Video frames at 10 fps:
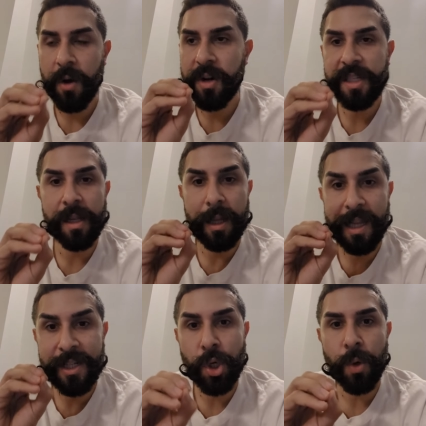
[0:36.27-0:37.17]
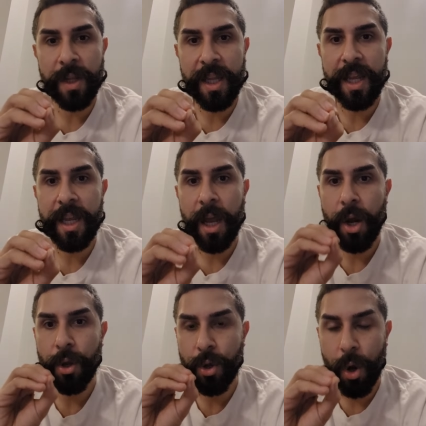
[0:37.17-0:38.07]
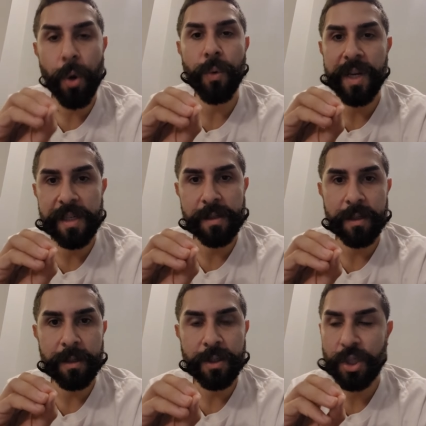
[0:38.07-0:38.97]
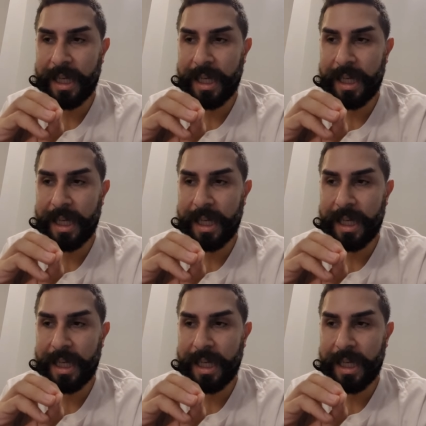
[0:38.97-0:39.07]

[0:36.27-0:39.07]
There is literally no reason